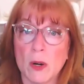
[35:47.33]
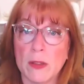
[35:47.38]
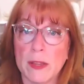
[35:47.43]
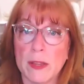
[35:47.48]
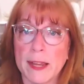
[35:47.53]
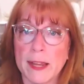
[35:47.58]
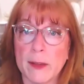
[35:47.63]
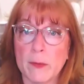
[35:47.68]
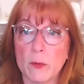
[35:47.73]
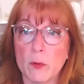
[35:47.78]
And
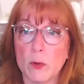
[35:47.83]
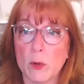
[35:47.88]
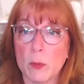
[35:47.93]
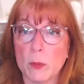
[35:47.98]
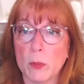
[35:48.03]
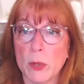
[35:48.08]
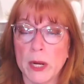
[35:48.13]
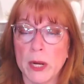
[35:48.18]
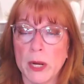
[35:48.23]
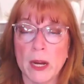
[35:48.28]
that comes from
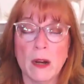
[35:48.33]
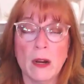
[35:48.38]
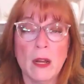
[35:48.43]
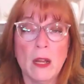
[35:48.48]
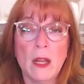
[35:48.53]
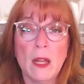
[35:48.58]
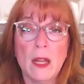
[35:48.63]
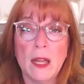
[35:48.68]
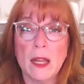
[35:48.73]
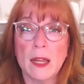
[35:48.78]
prayer,
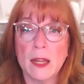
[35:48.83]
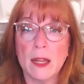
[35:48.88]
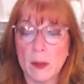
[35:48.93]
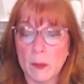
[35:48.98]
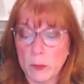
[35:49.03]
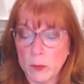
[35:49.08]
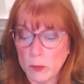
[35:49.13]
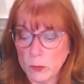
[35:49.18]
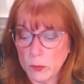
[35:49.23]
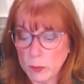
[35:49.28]
it
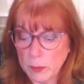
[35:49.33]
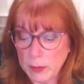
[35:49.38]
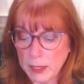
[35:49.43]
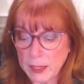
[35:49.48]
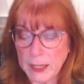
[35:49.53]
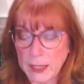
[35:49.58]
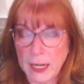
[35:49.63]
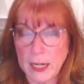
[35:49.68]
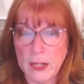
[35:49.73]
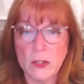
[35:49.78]
comes from
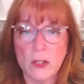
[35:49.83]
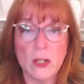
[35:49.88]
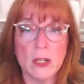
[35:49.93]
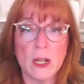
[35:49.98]
meditation,